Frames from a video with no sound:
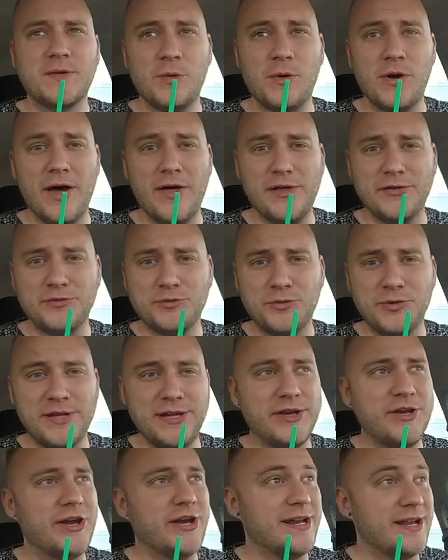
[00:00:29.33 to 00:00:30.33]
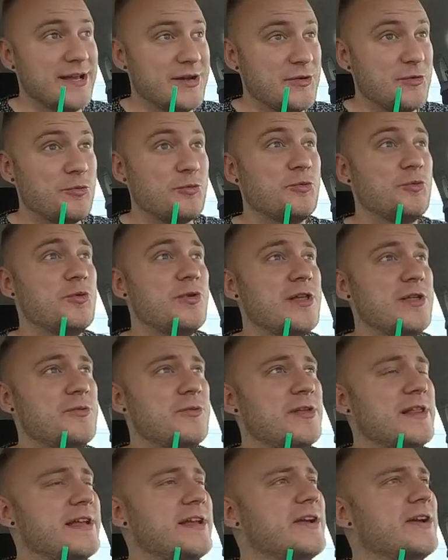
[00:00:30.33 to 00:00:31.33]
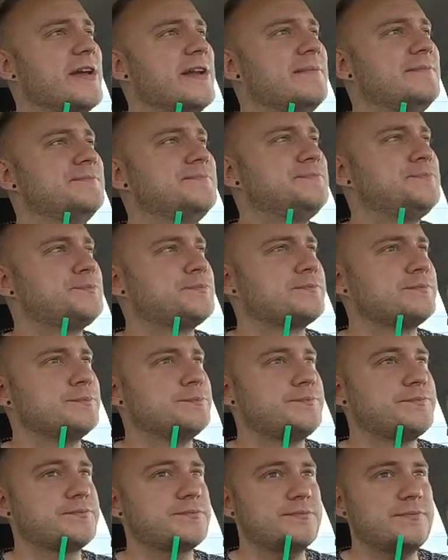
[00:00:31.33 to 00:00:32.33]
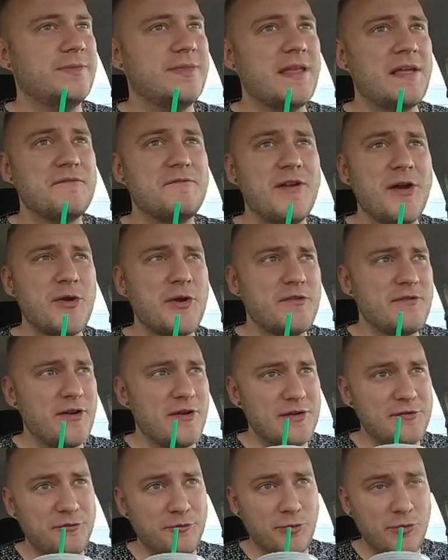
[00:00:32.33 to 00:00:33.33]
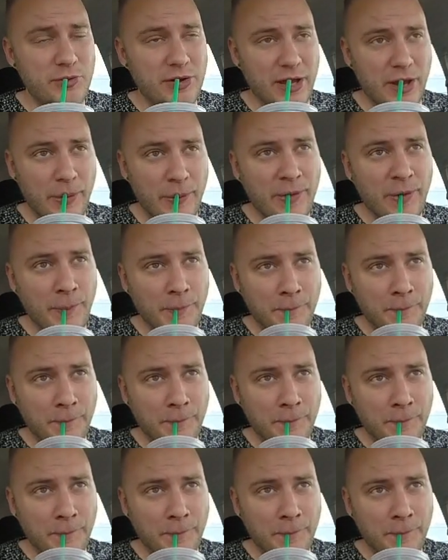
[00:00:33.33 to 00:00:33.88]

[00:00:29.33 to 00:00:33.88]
Wow, that's really good. Really, really good. Very, very fruity.